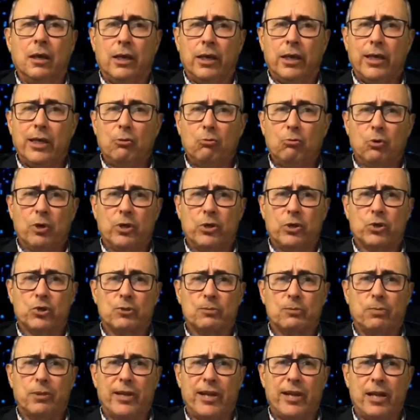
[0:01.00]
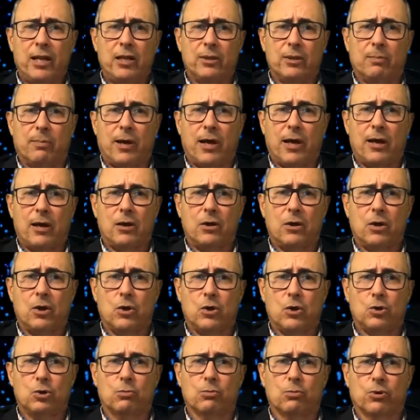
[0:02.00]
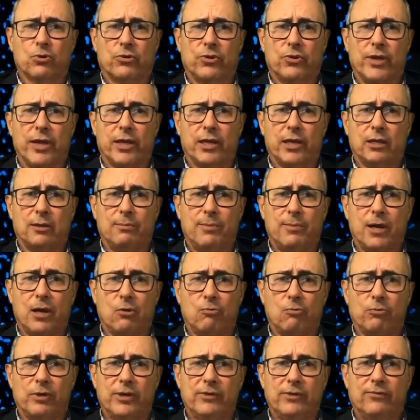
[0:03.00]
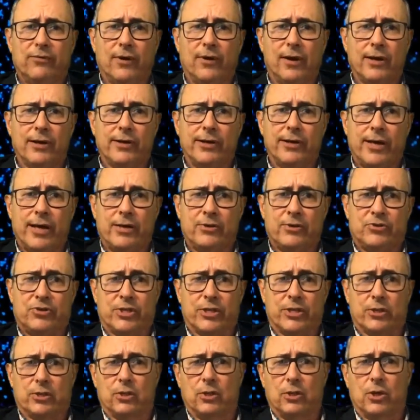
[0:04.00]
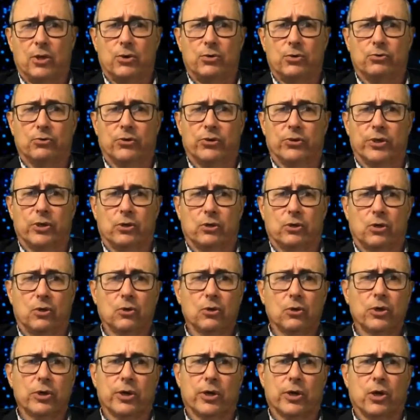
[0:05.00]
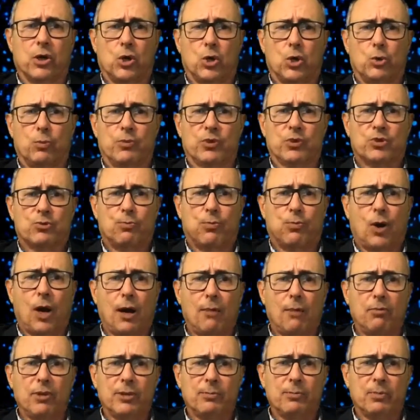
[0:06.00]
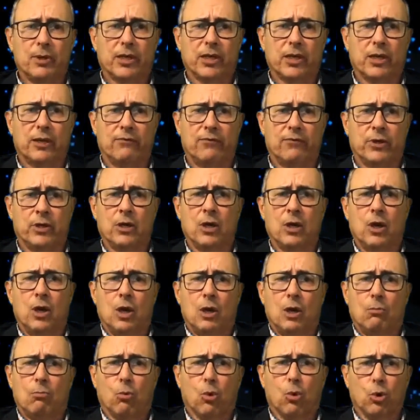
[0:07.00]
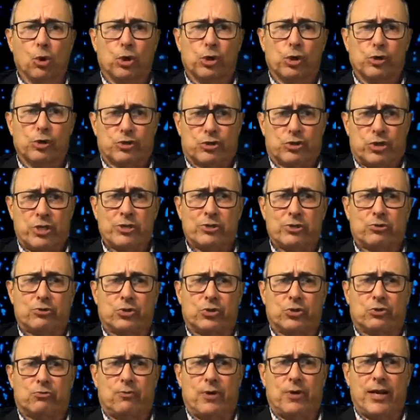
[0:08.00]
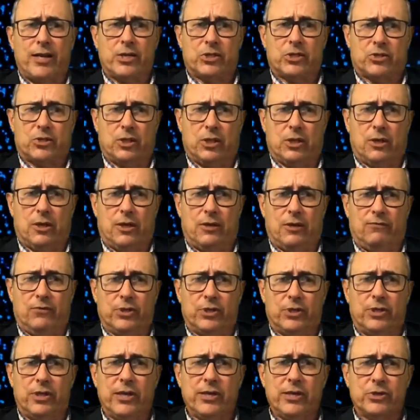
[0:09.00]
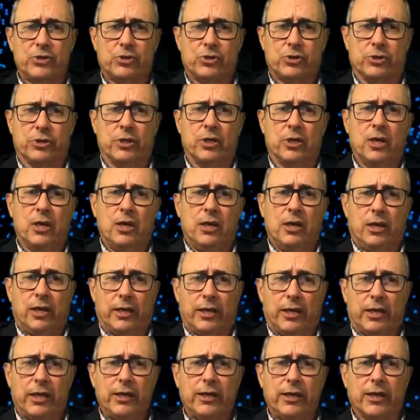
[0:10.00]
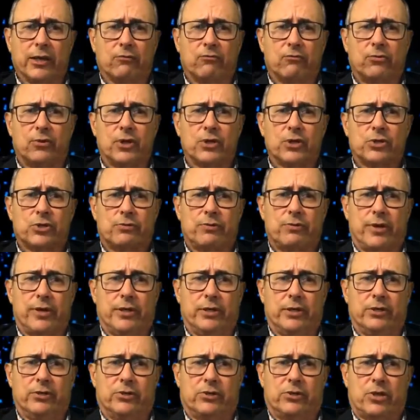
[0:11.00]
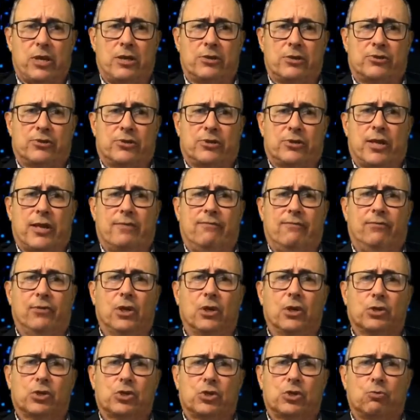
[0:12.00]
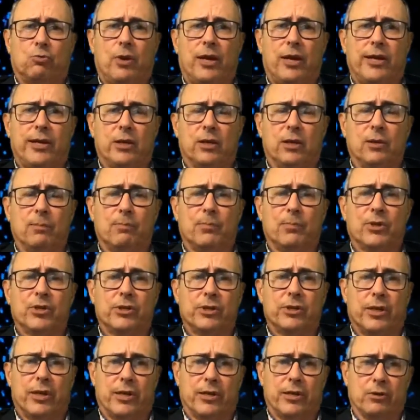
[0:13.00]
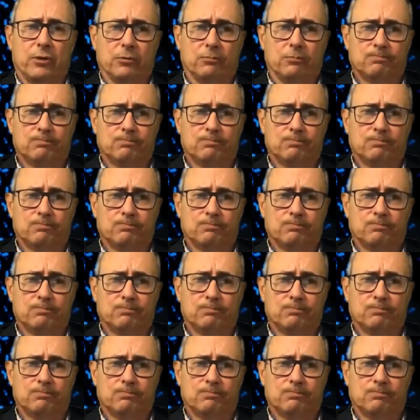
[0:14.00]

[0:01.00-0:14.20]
Anyone who's planning to buy a home or thinking about refinancing the loan on their current home has probably been giving mortgage interest rates a lot of attention and getting frustrated as they fluctuate up and down.